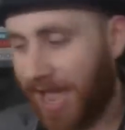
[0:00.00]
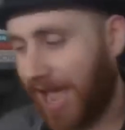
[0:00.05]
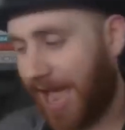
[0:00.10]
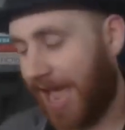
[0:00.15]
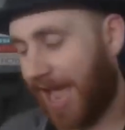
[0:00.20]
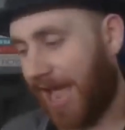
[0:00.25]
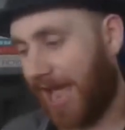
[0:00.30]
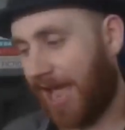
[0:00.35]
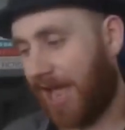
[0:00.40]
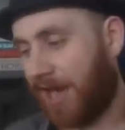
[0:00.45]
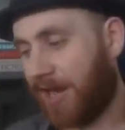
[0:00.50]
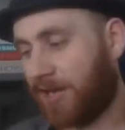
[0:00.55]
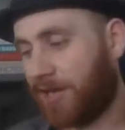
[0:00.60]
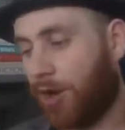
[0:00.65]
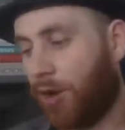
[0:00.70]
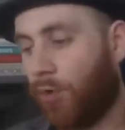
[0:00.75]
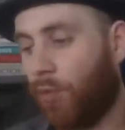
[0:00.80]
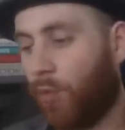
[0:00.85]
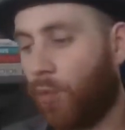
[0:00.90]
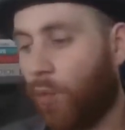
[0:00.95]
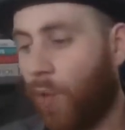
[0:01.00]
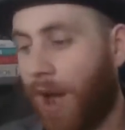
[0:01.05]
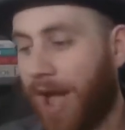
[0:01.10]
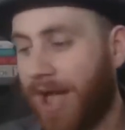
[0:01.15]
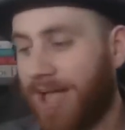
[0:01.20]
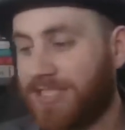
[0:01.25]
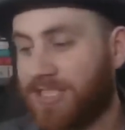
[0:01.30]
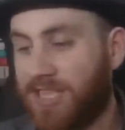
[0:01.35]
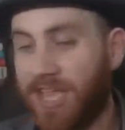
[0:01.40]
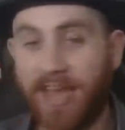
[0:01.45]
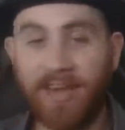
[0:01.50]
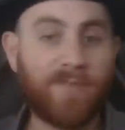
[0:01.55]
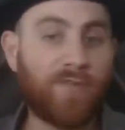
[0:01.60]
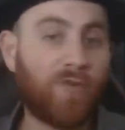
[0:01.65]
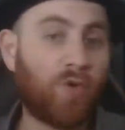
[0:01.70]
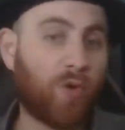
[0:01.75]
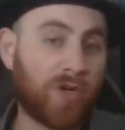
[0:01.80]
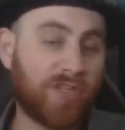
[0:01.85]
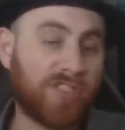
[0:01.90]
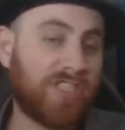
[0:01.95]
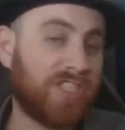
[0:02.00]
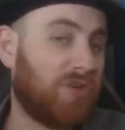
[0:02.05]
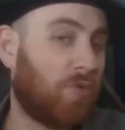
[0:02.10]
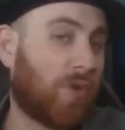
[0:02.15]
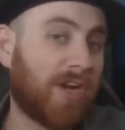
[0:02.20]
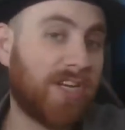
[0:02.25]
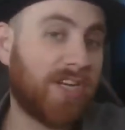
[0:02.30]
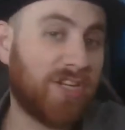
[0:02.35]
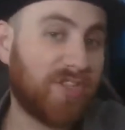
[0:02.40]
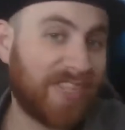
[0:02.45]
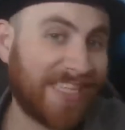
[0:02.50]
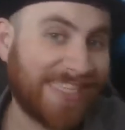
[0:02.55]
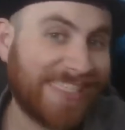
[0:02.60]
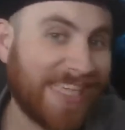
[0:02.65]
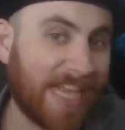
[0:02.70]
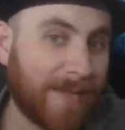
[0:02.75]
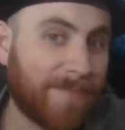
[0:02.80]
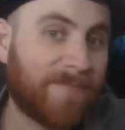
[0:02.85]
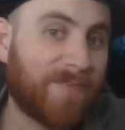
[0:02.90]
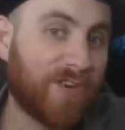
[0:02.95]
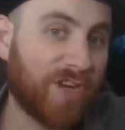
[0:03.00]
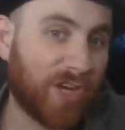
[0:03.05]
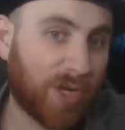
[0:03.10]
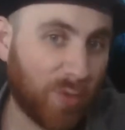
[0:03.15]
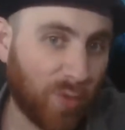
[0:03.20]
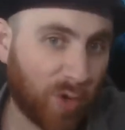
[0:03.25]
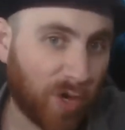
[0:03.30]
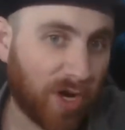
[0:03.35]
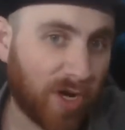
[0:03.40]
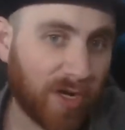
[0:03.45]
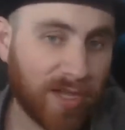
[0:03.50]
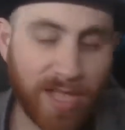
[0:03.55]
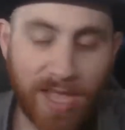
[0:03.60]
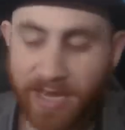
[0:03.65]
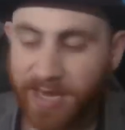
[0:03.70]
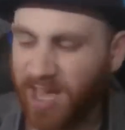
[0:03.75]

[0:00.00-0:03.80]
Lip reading: And of course you want to do the same for your work.